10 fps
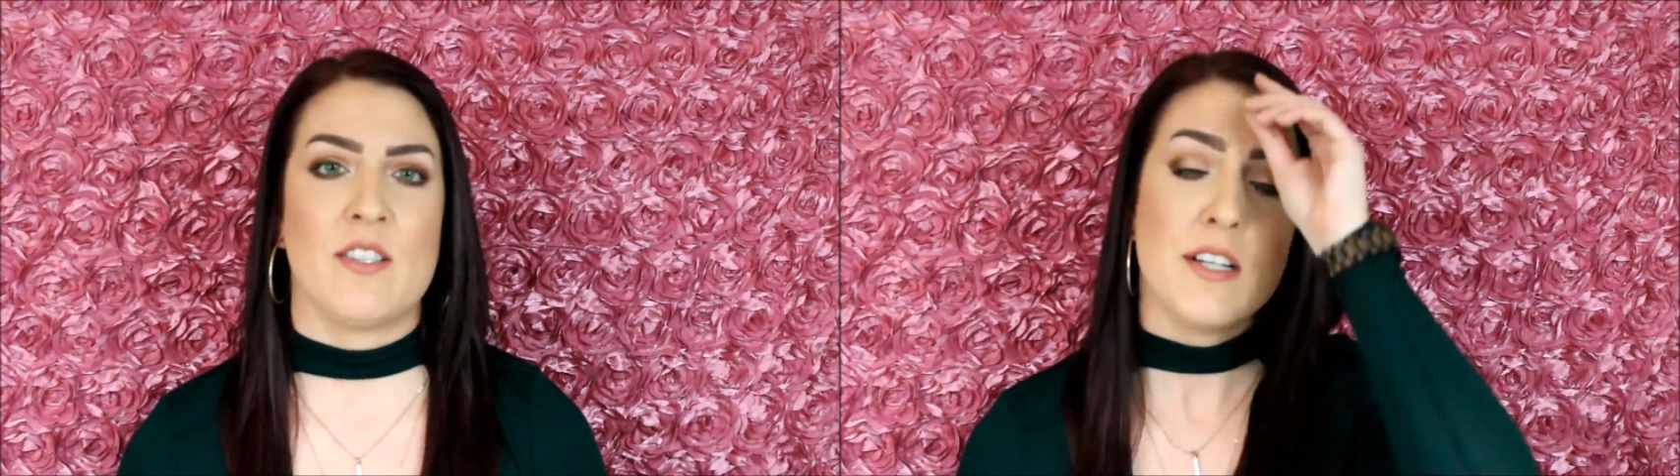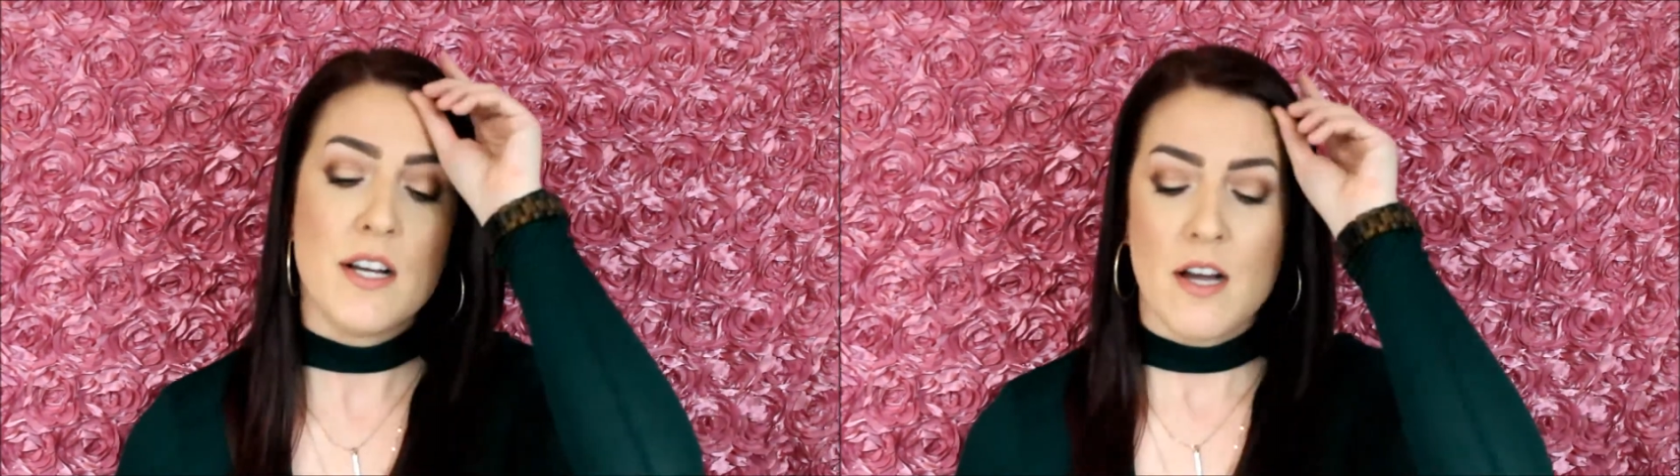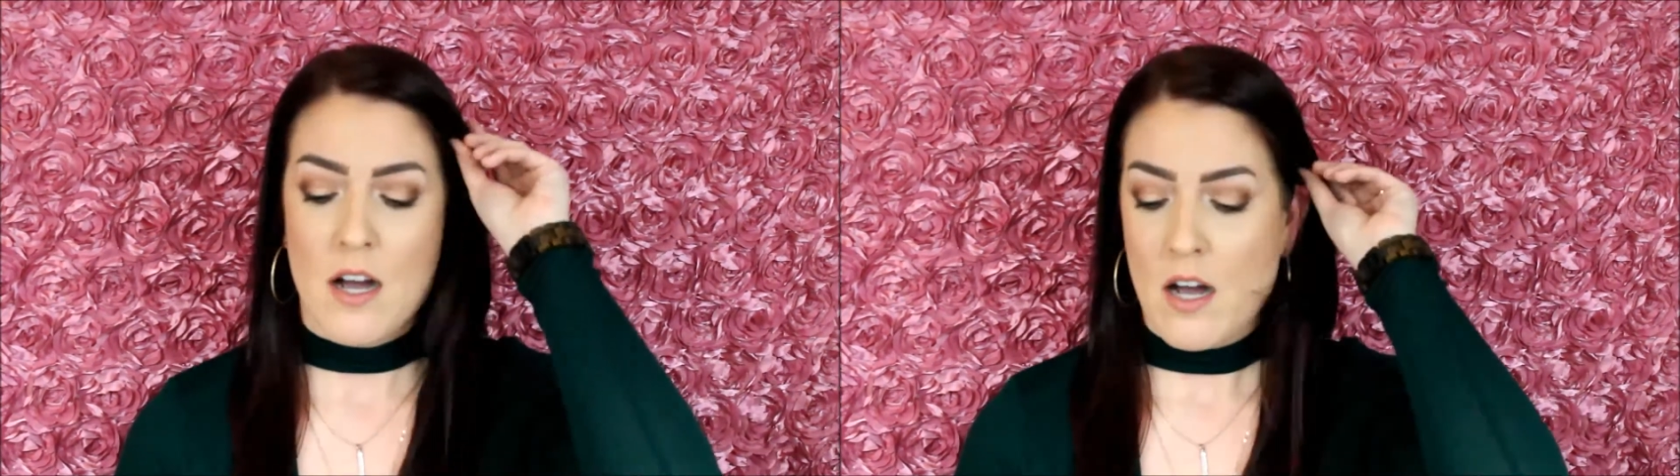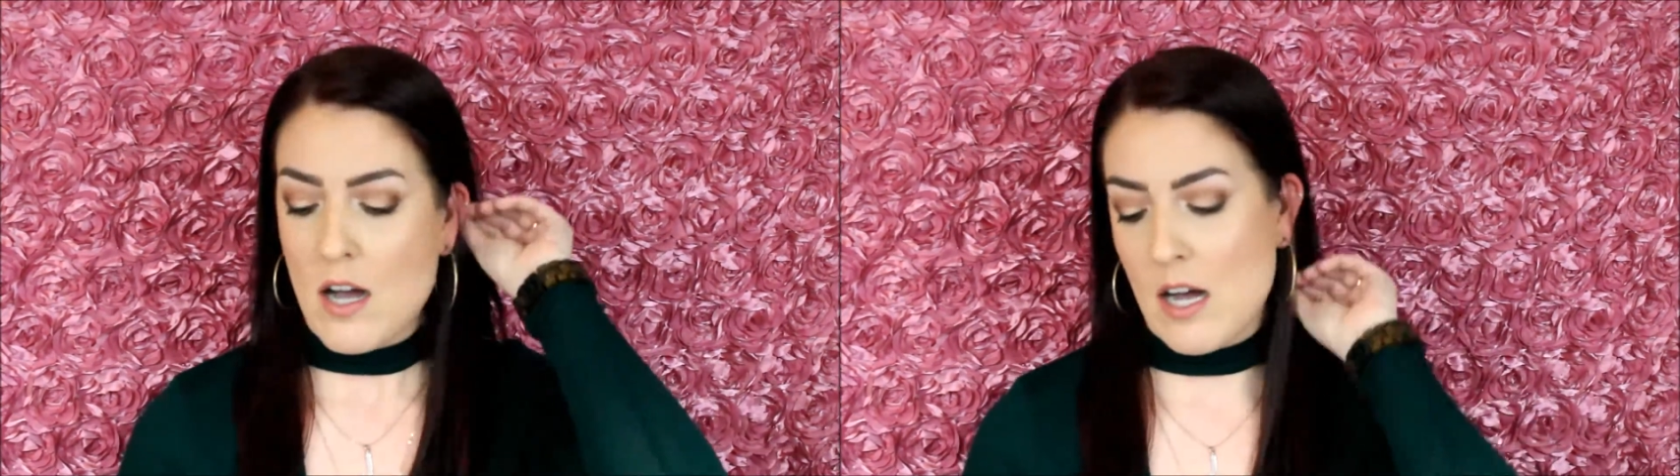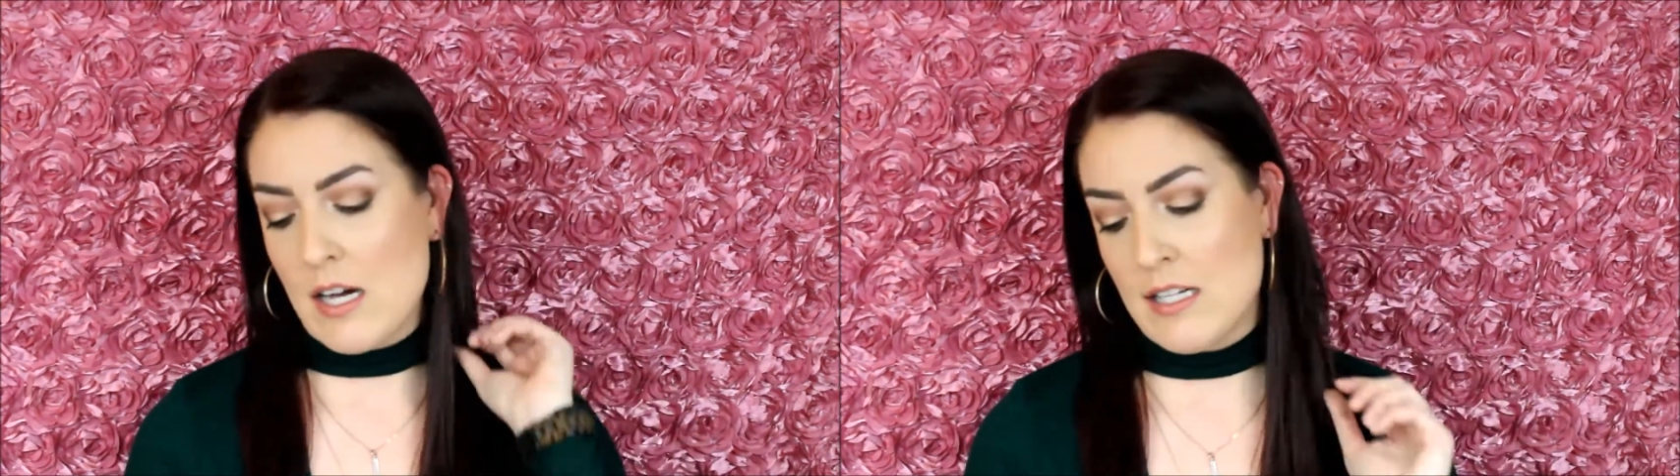So,
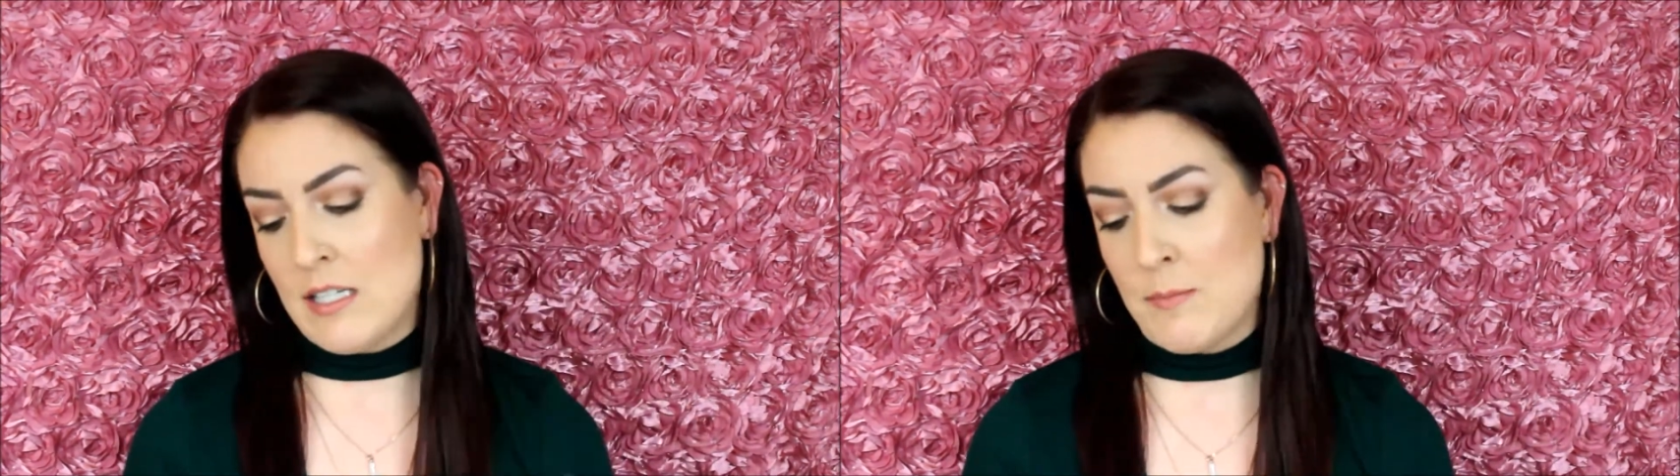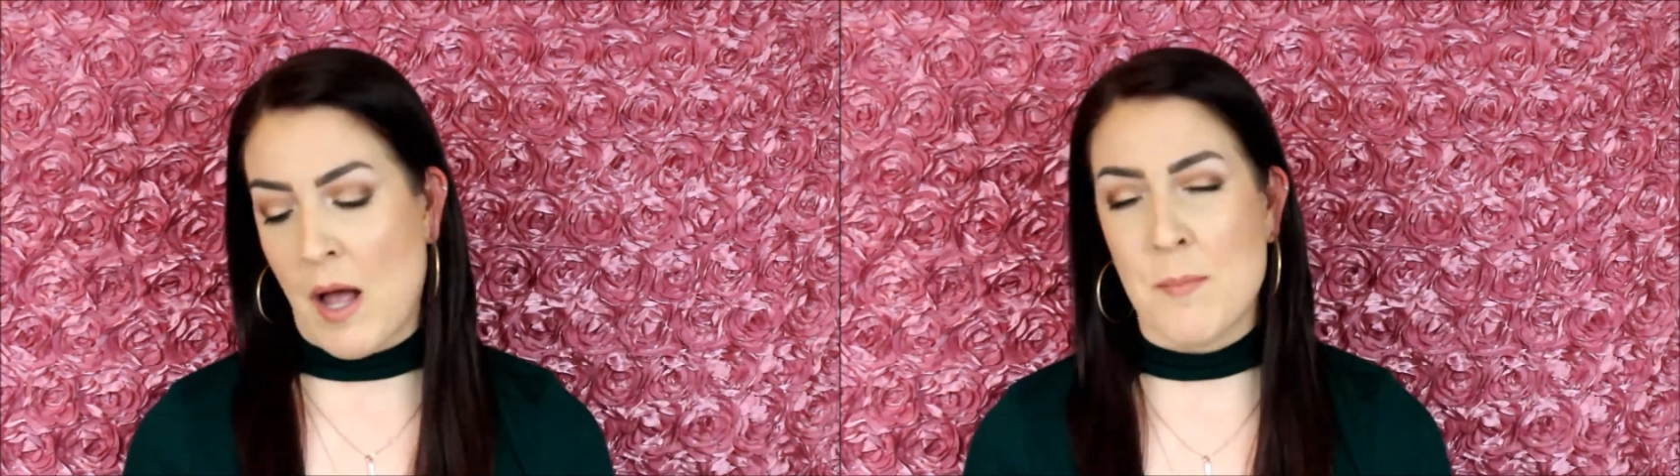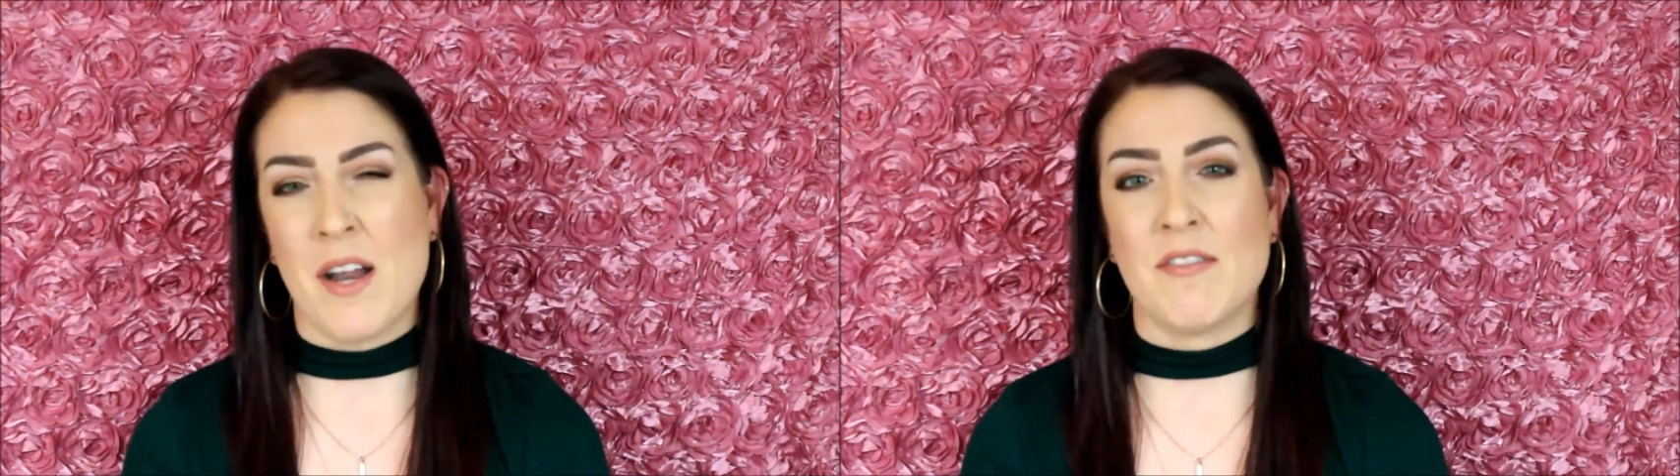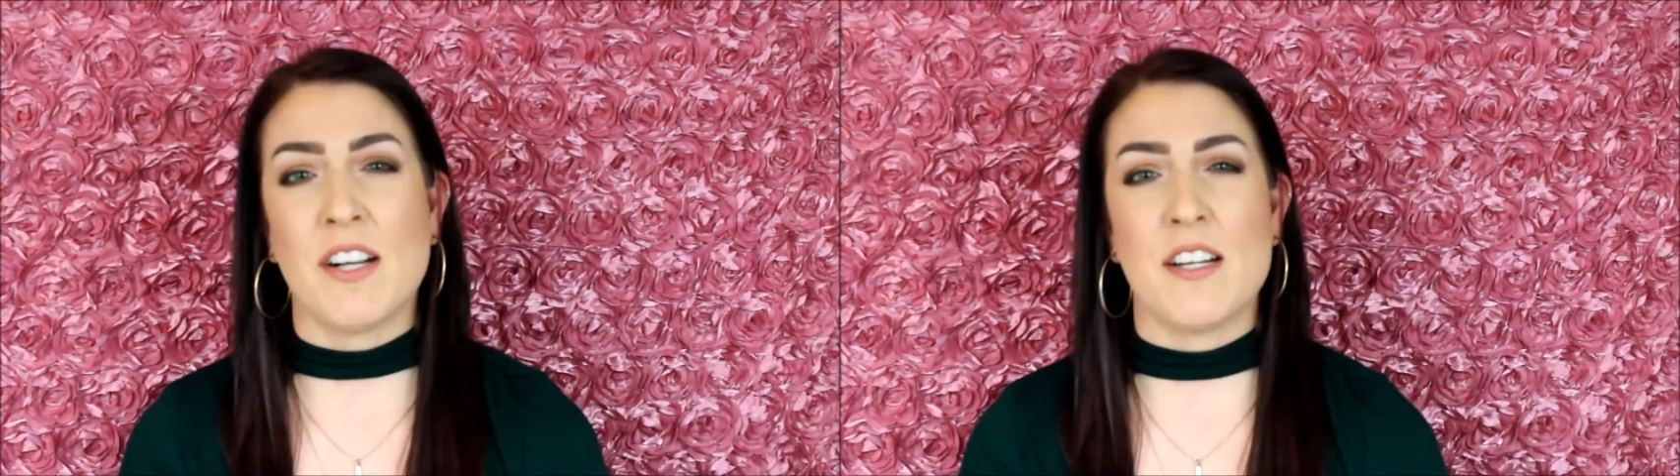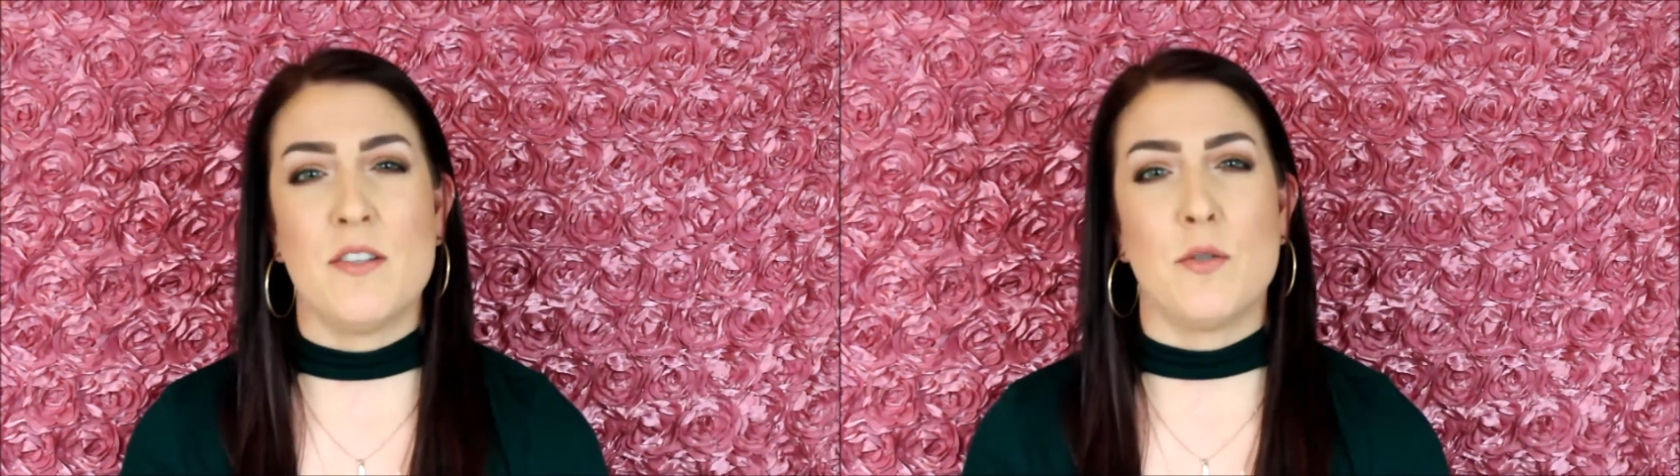I'm never
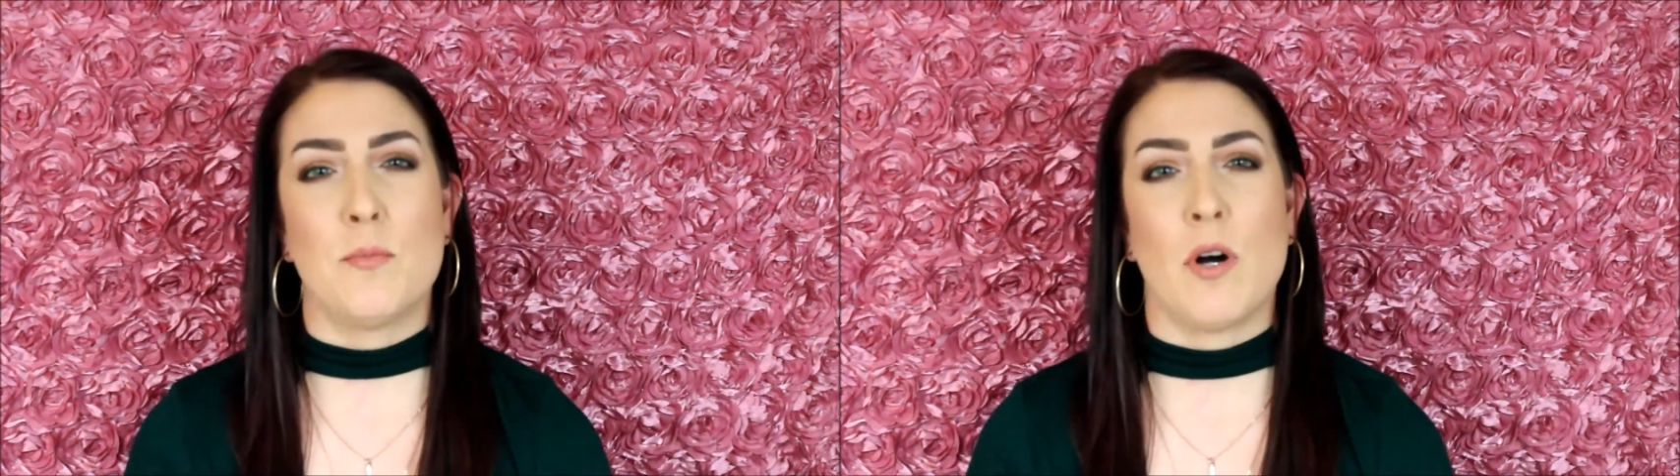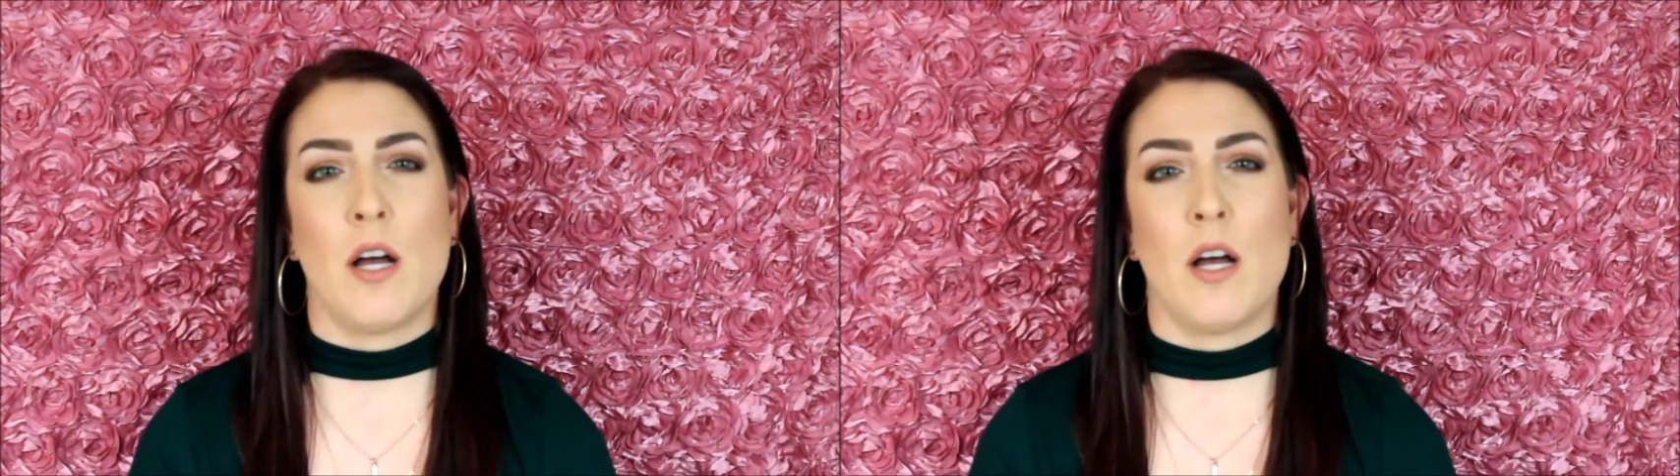going to do